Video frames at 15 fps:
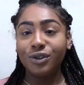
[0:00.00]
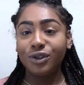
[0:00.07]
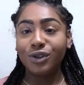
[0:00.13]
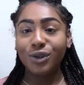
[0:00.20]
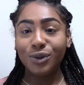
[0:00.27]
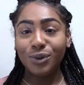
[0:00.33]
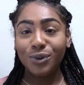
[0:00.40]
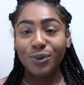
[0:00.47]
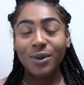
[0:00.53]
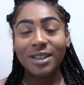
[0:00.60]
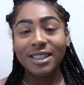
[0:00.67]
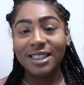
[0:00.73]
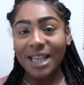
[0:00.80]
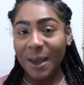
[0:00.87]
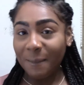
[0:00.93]
To
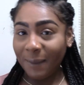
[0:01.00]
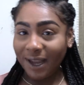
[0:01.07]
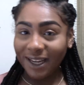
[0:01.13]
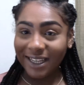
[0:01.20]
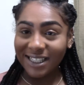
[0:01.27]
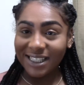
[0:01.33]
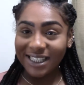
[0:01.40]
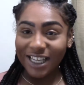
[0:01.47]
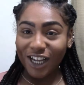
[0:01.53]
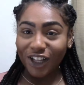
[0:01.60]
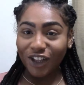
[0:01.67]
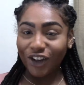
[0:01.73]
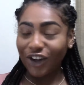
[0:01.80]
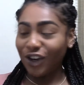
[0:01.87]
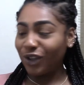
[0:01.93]
set my
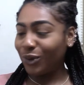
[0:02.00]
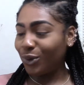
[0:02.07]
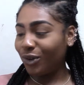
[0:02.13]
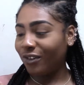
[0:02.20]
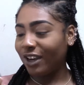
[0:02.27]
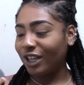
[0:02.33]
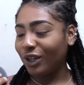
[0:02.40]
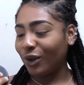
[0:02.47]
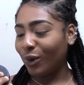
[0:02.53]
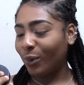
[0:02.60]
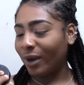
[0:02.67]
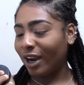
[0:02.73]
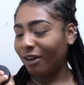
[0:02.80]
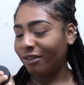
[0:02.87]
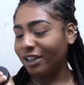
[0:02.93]
concealer, you already know
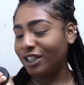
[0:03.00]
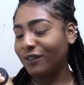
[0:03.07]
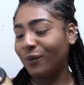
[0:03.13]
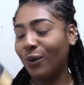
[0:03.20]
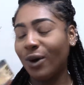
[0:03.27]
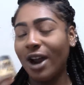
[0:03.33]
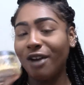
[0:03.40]
what I reach for.